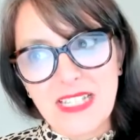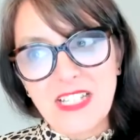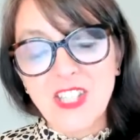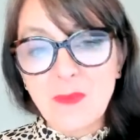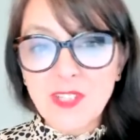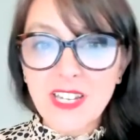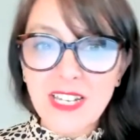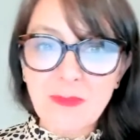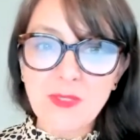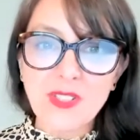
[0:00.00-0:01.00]

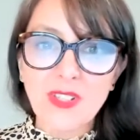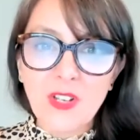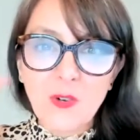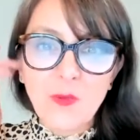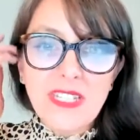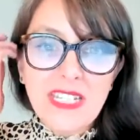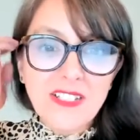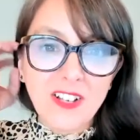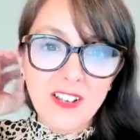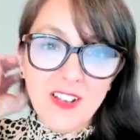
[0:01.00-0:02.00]
Sometimes we need
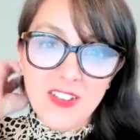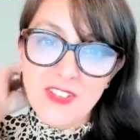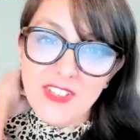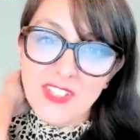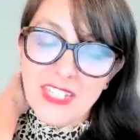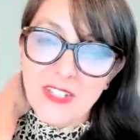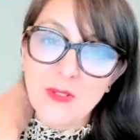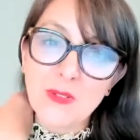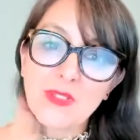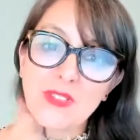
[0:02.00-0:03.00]
to learn the
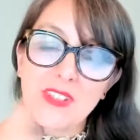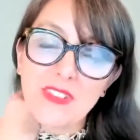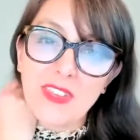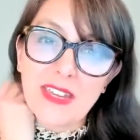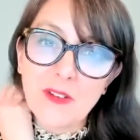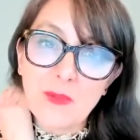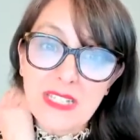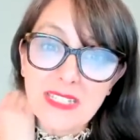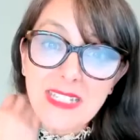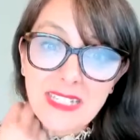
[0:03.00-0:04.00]
skills that we
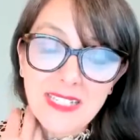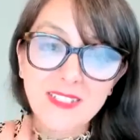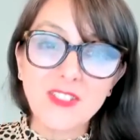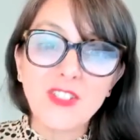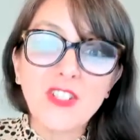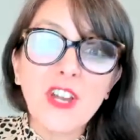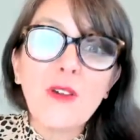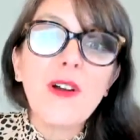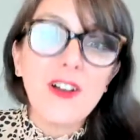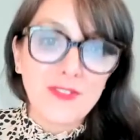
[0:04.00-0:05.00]
need to go
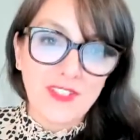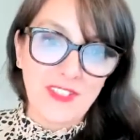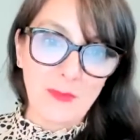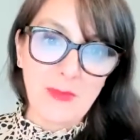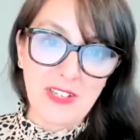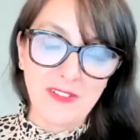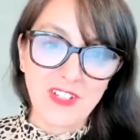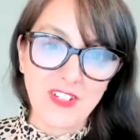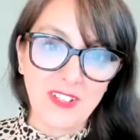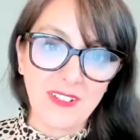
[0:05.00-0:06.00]
after the big
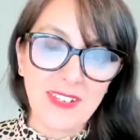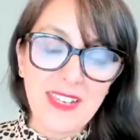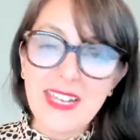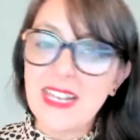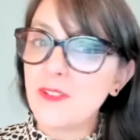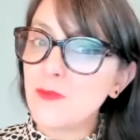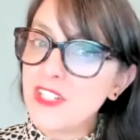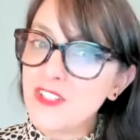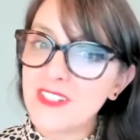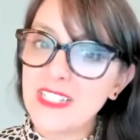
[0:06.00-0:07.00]
vision. And we
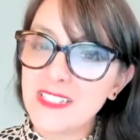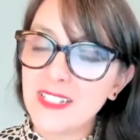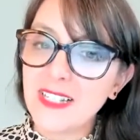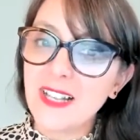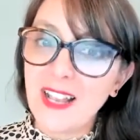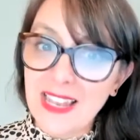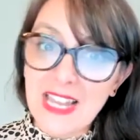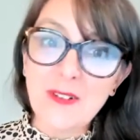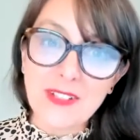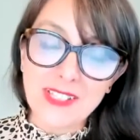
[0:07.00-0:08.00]
just need to
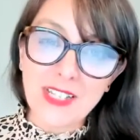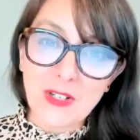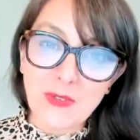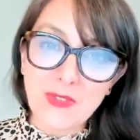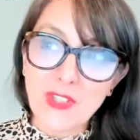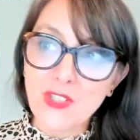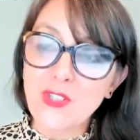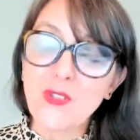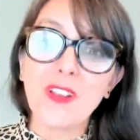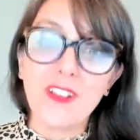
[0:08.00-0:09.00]
allow ourselves
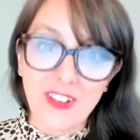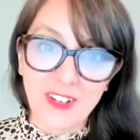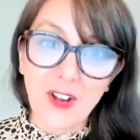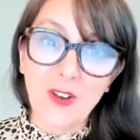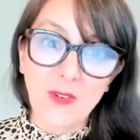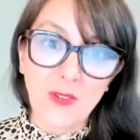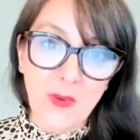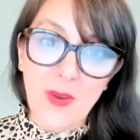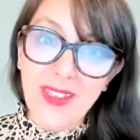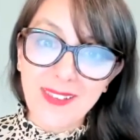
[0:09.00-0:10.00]
to learn along the
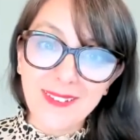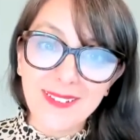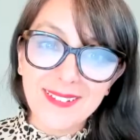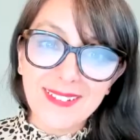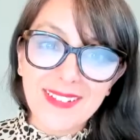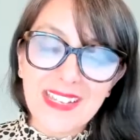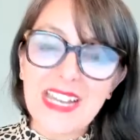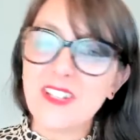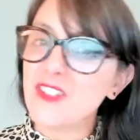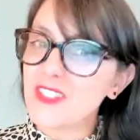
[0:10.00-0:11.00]
way
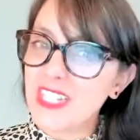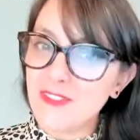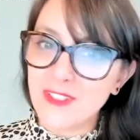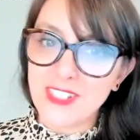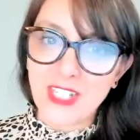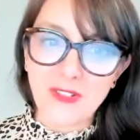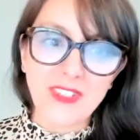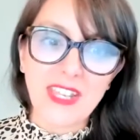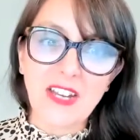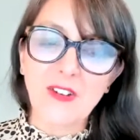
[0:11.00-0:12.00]
and just give ourselves
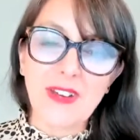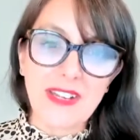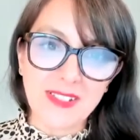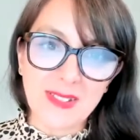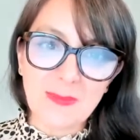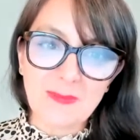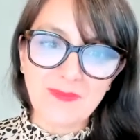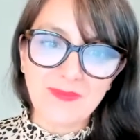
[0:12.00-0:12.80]
that grace.